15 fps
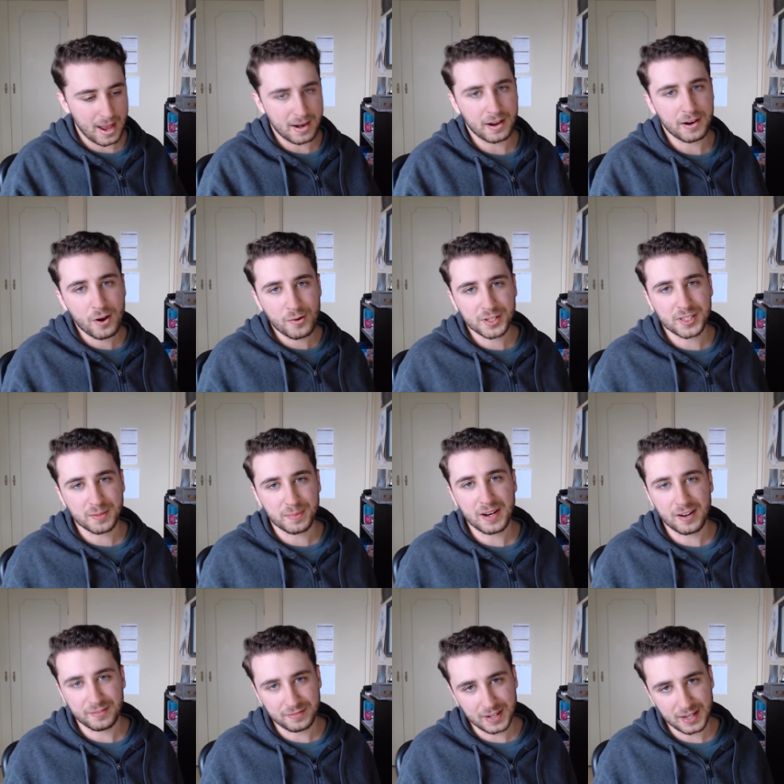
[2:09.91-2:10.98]
And I know it's a bit
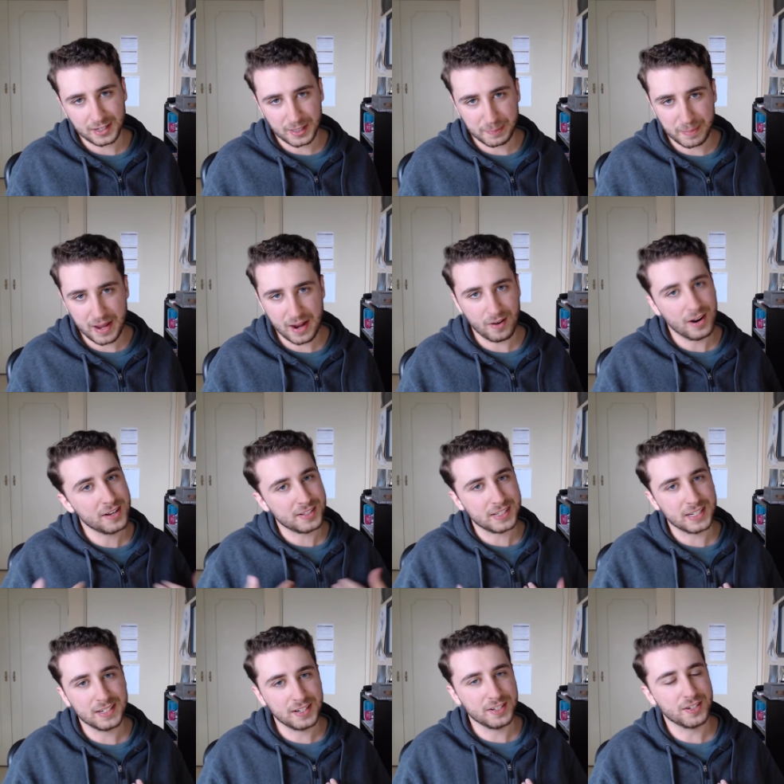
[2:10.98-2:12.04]
unfair to compare, us
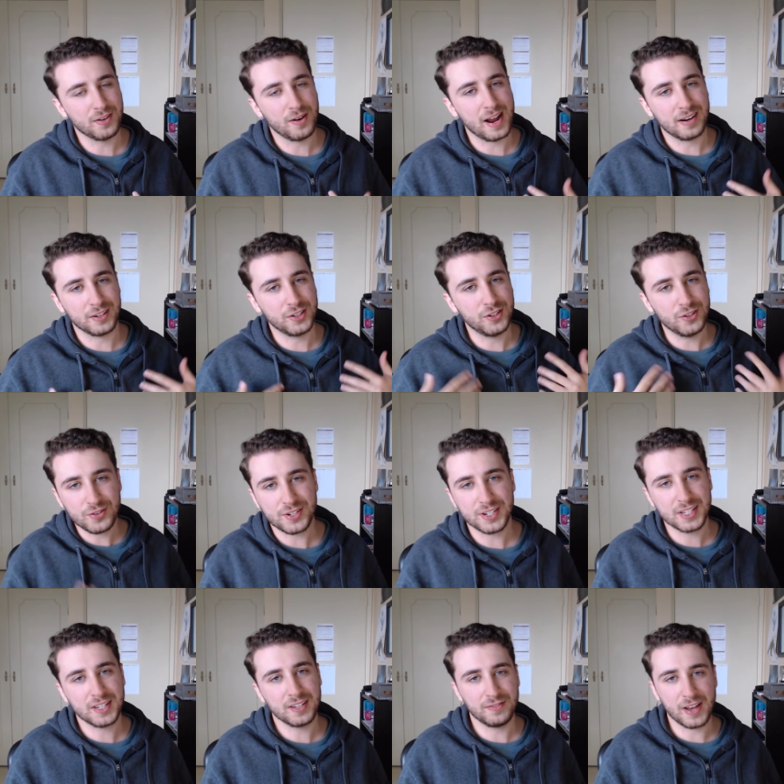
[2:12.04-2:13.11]
indies are at a huge
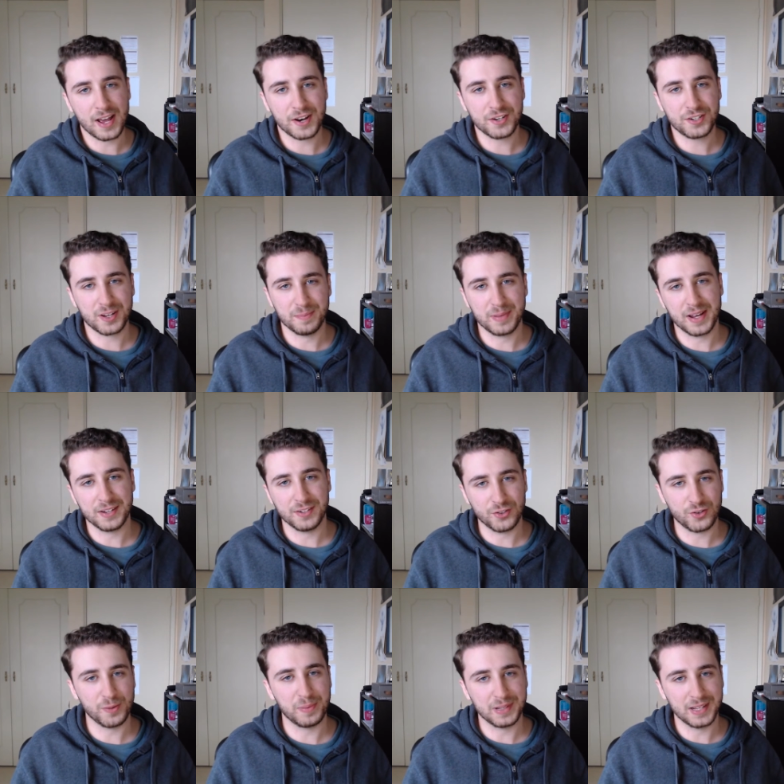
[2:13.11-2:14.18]
disadvantage compared to
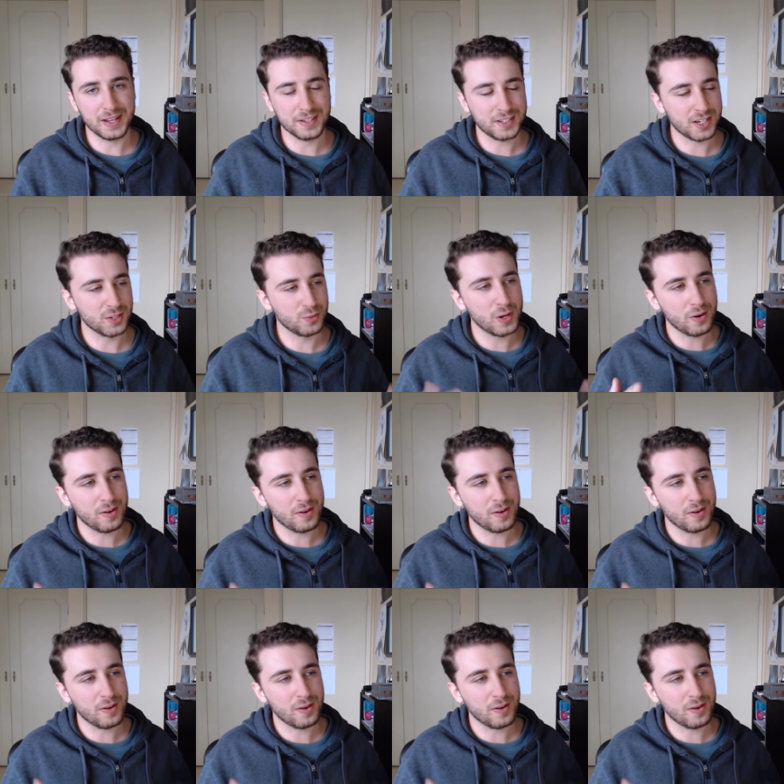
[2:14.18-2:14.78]
AAAs because we don't